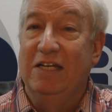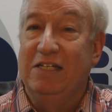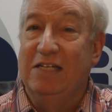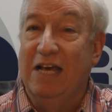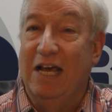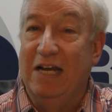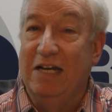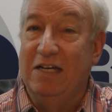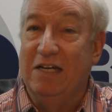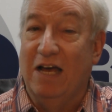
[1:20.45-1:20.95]

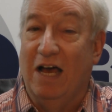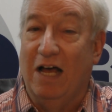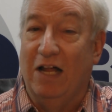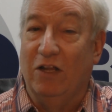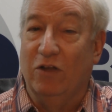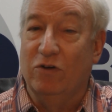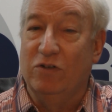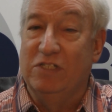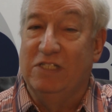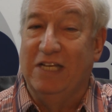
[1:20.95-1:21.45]

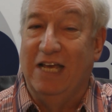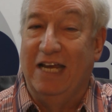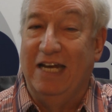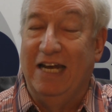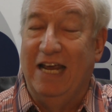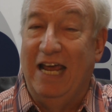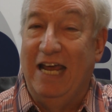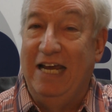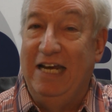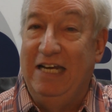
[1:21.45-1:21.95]

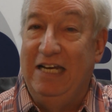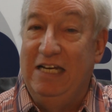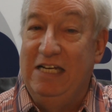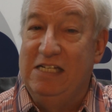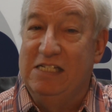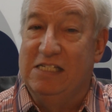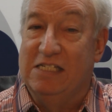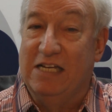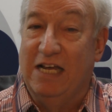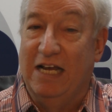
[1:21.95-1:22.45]

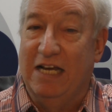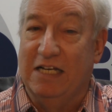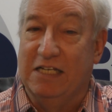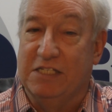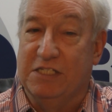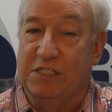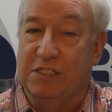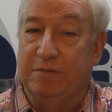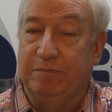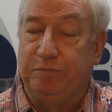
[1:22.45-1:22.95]

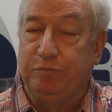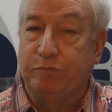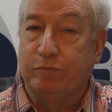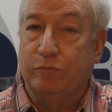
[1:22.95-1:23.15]
$10.80.